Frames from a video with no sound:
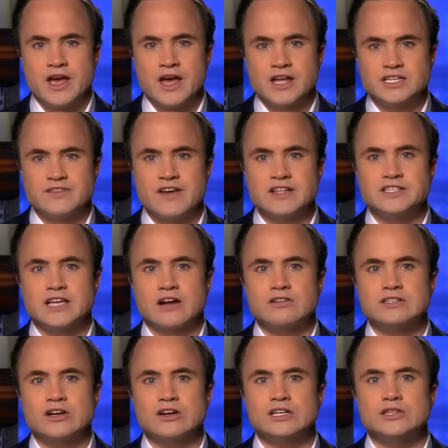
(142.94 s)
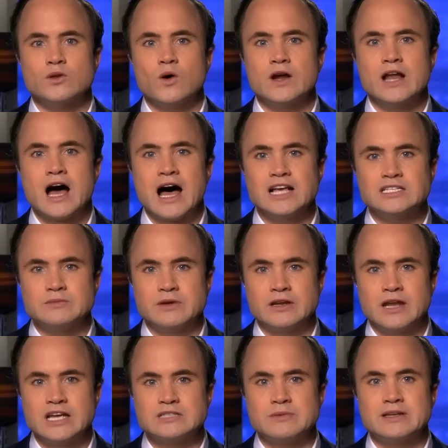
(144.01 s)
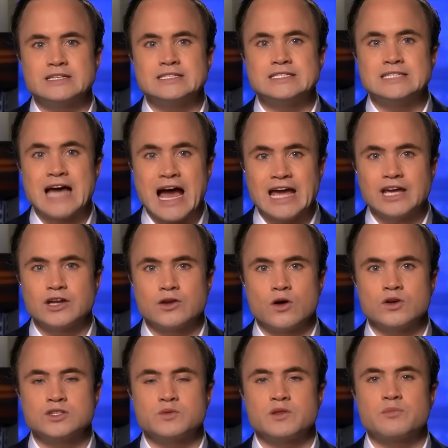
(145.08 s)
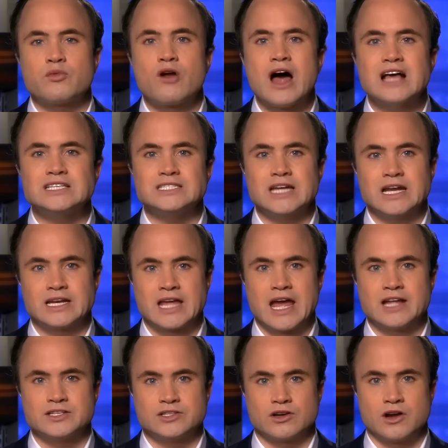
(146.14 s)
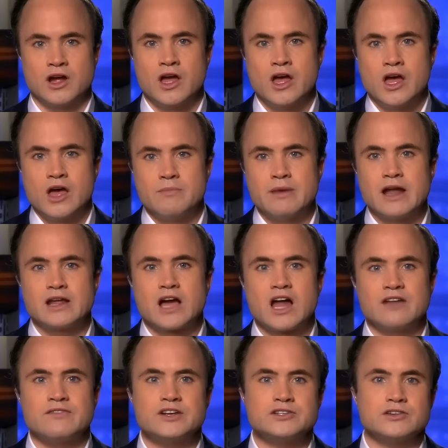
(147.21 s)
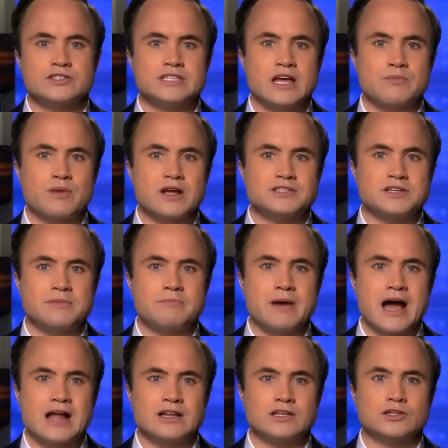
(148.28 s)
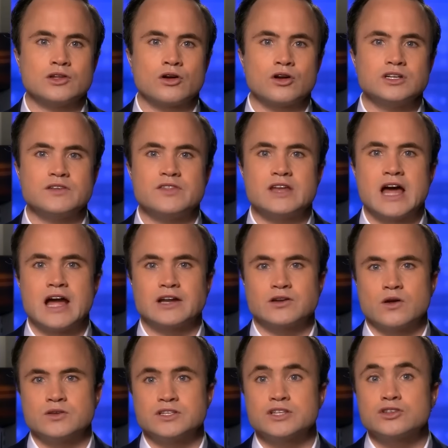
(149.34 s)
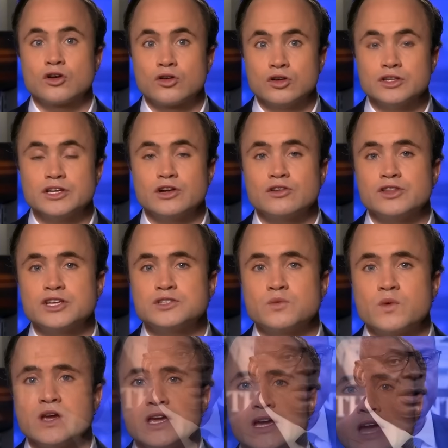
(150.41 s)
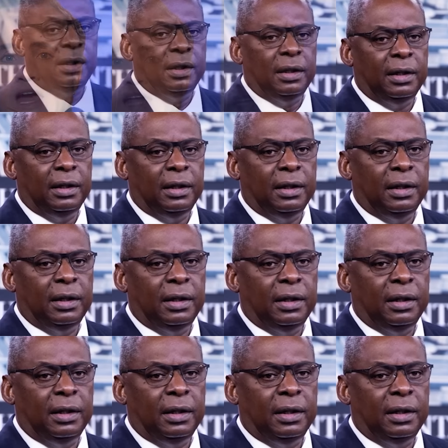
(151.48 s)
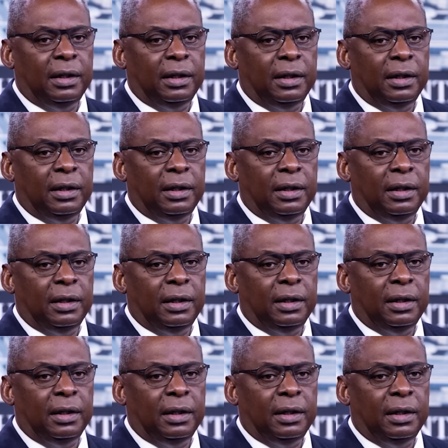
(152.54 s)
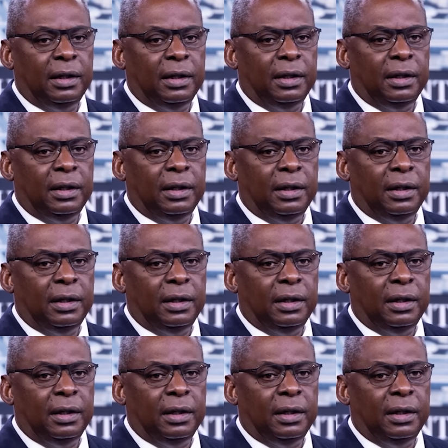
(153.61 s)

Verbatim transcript: Defense Secretary Lloyd Austin has been diagnosed with prostate cancer. Pentagon officials said President Biden learned of the diagnosis earlier this week, days after Austin had made a previously